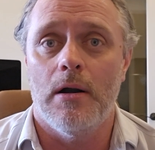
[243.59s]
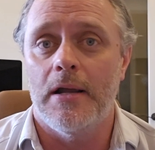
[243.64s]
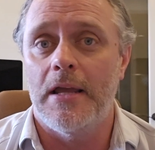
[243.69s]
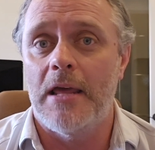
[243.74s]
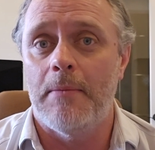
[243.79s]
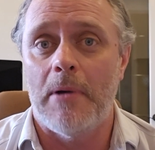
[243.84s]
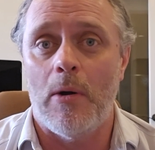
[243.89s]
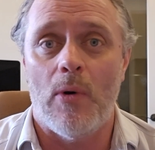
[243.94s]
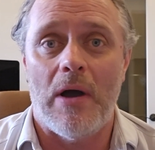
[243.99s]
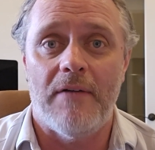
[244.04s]

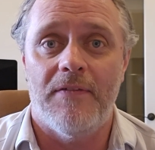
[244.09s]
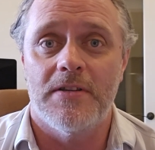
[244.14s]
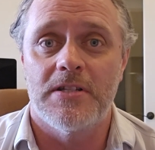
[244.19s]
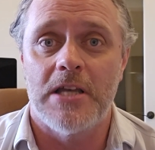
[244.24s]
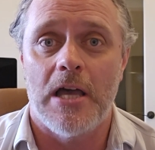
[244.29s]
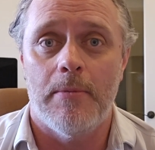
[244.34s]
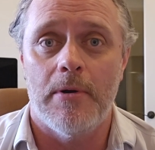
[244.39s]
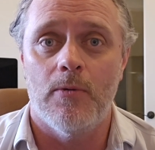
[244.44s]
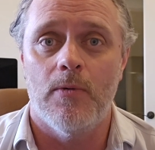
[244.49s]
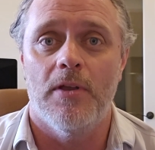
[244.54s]
again, my wife is
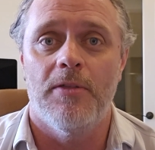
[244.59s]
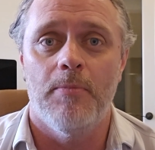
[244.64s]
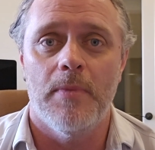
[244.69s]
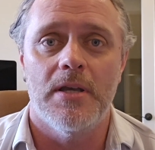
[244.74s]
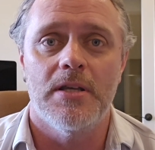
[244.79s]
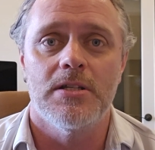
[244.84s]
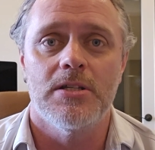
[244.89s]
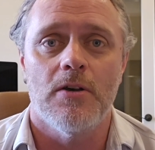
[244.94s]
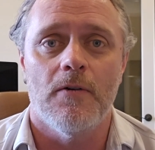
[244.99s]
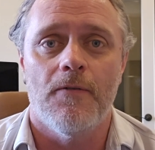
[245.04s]
coming with
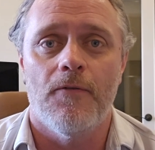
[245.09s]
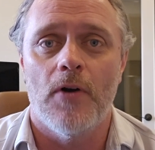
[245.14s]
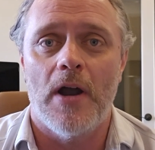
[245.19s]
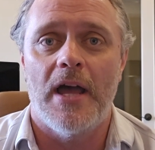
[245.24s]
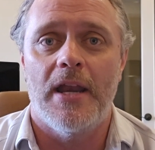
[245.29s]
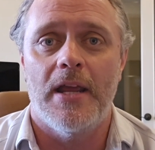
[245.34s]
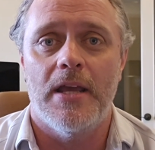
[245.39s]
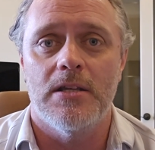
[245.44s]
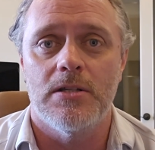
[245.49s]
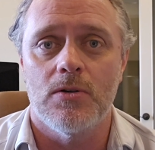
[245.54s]
me, so
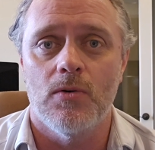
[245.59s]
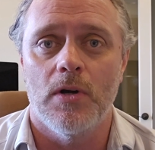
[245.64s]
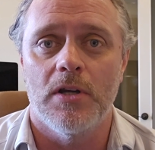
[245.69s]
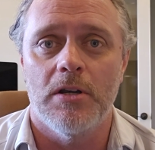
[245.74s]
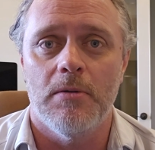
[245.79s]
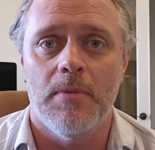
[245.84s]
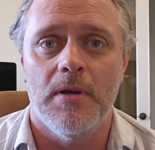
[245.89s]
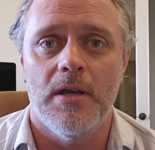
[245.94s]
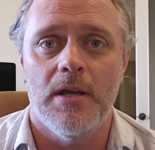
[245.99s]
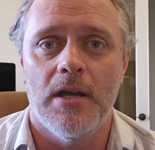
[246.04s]
Friday is going
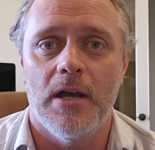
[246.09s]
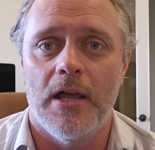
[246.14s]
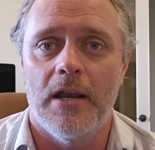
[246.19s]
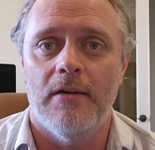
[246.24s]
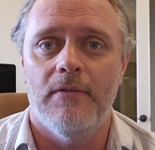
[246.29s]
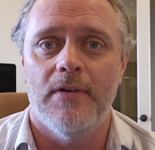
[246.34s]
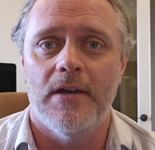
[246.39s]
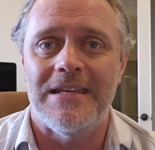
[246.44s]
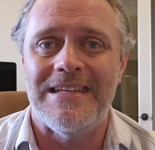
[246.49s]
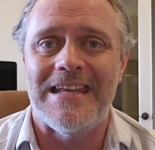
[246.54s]
to be kind
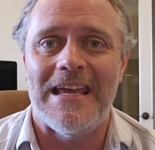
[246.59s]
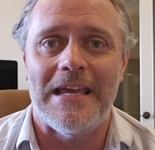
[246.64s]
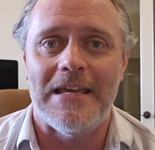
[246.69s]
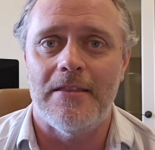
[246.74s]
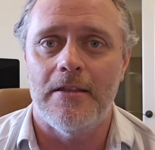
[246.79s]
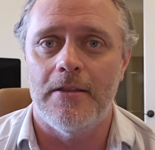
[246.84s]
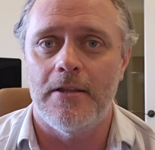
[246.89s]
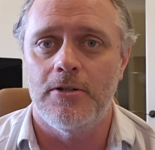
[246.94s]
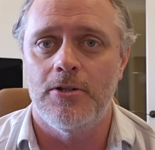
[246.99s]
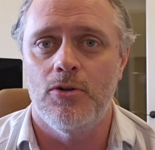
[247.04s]
of a day
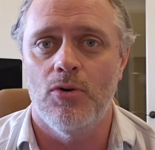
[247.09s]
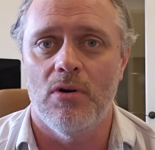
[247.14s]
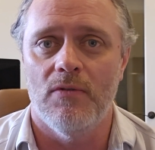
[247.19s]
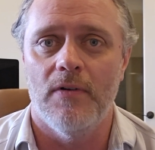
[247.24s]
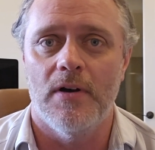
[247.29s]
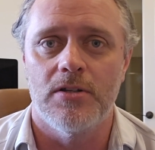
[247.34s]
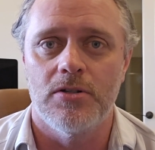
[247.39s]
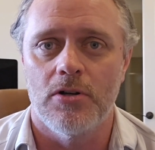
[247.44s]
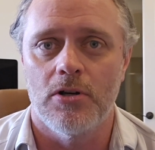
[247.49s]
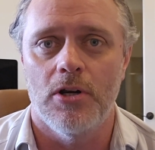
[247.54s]
that the two of
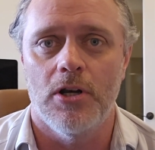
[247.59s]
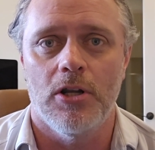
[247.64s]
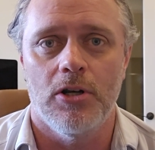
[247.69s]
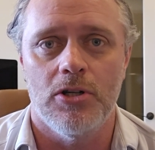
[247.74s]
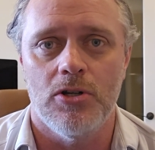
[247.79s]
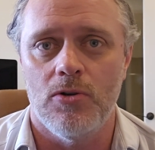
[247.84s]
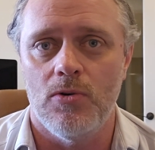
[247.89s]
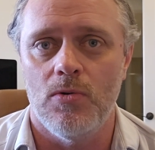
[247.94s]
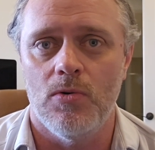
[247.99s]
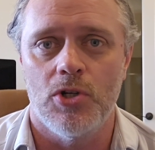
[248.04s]
us are going to
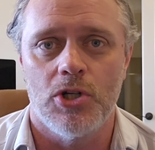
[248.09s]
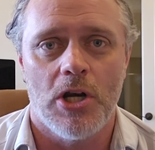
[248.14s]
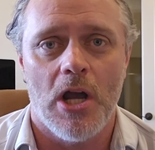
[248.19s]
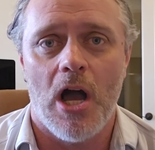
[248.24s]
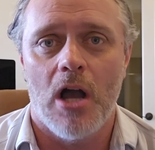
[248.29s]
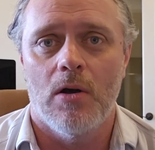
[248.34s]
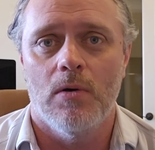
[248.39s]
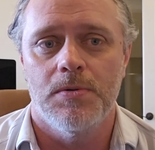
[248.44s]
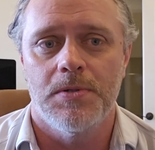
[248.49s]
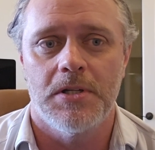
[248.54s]
do
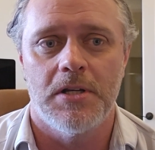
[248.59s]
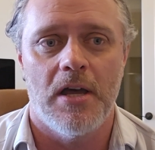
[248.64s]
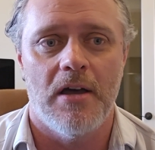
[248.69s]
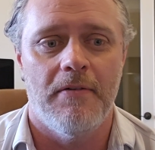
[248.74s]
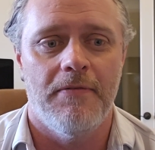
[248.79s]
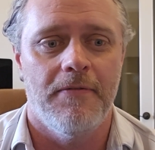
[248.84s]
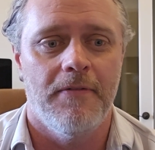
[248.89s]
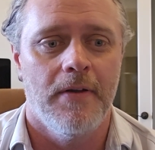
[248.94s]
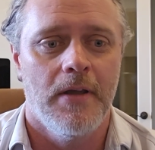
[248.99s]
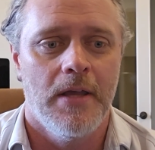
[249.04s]
Chicago
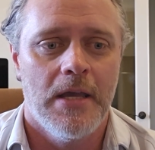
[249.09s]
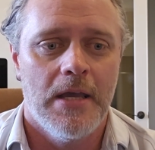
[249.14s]
stuff.